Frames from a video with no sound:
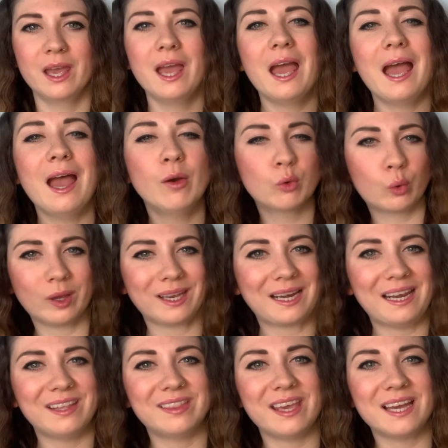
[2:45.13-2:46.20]
How
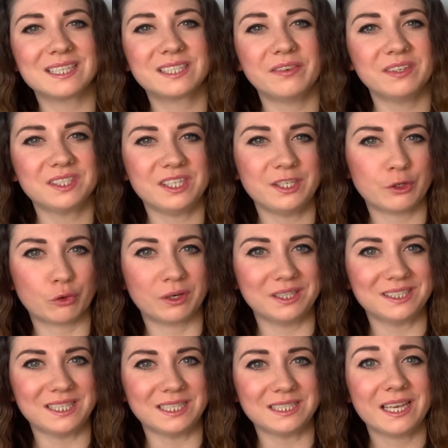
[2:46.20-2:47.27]
quickly the activity
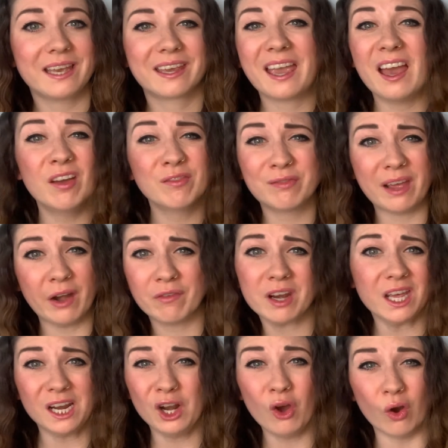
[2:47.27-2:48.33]
decreases can vary
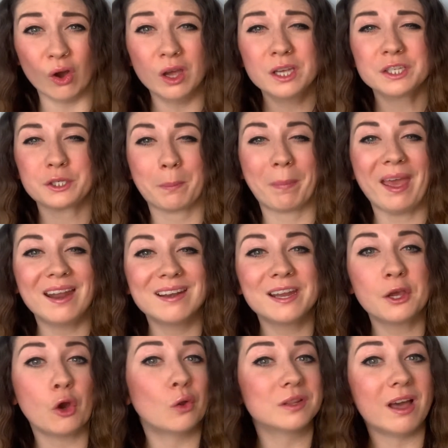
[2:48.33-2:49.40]
a lot depending
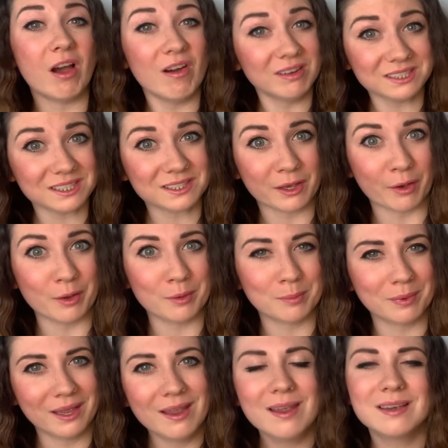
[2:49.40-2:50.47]
on the isotope.
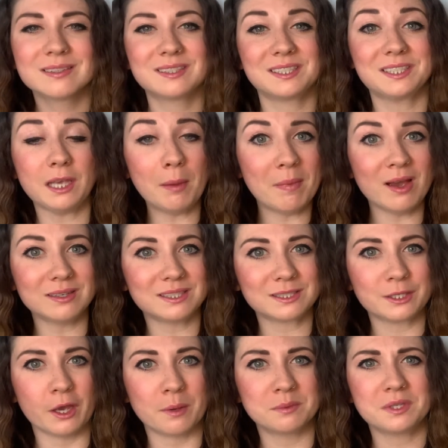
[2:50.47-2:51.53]
So some
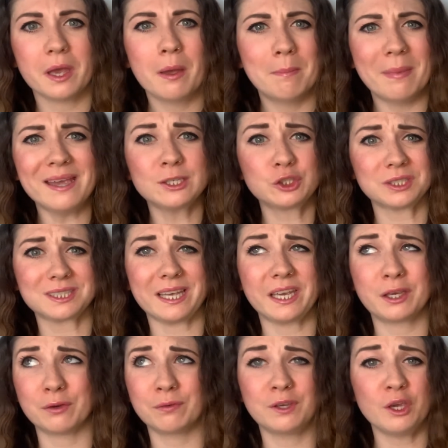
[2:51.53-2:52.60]
isotopes may just take
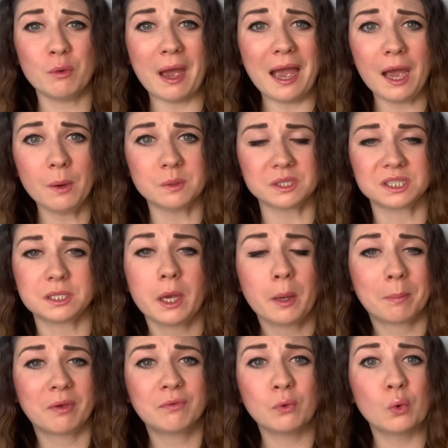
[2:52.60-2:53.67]
a few hours
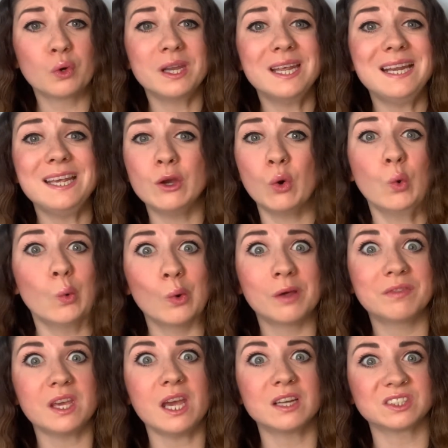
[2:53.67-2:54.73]
before nearly all of
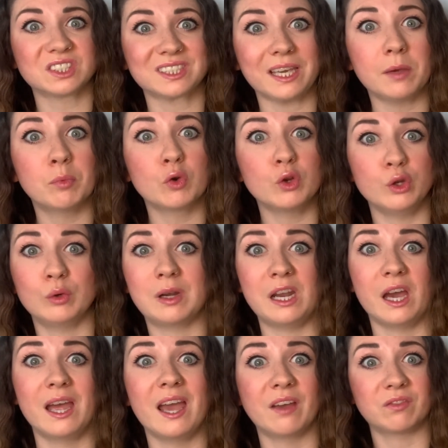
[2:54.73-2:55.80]
the unstable nuclei
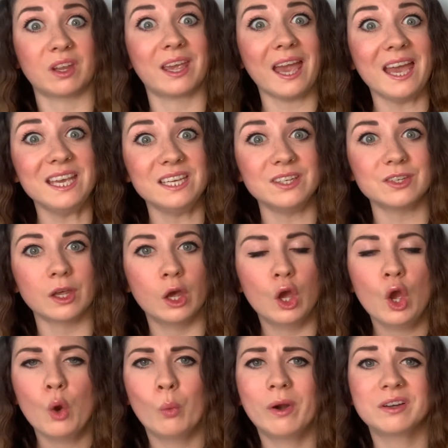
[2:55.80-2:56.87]
have decayed,
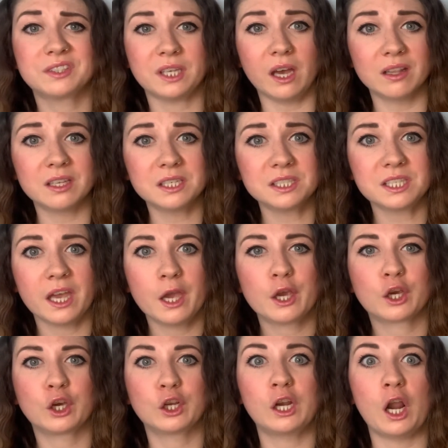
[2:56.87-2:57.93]
whereas others
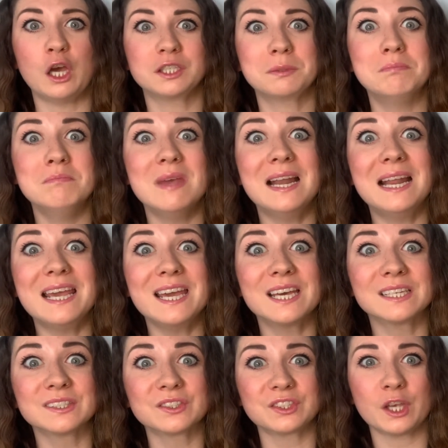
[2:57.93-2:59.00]
could last
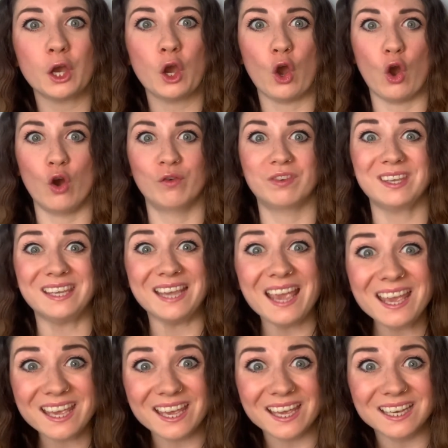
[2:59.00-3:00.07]
millions of
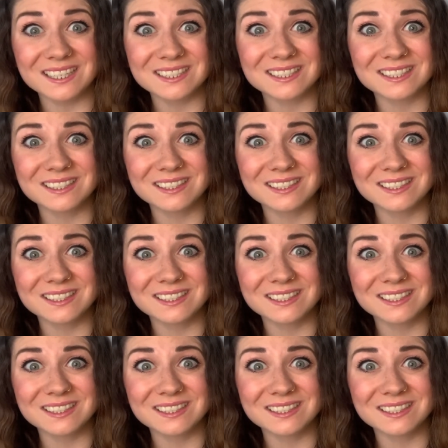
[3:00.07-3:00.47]
years.